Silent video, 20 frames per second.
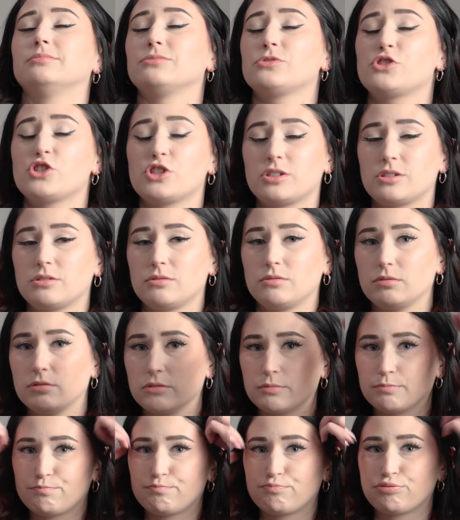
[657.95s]
Just
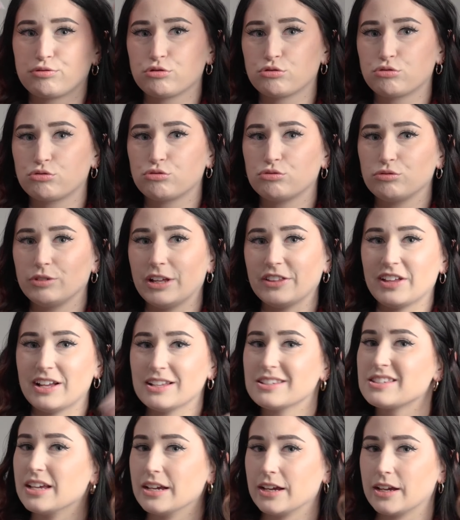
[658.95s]
let
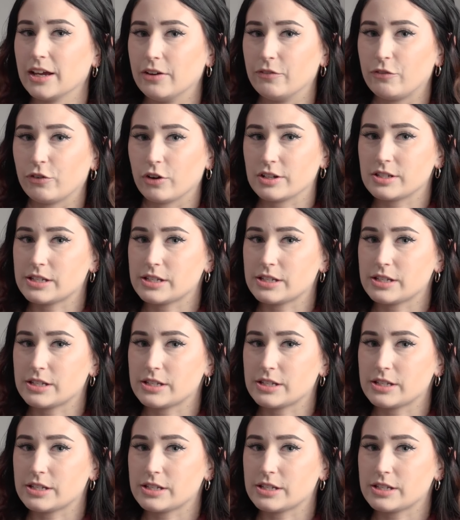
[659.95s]
that sink in for a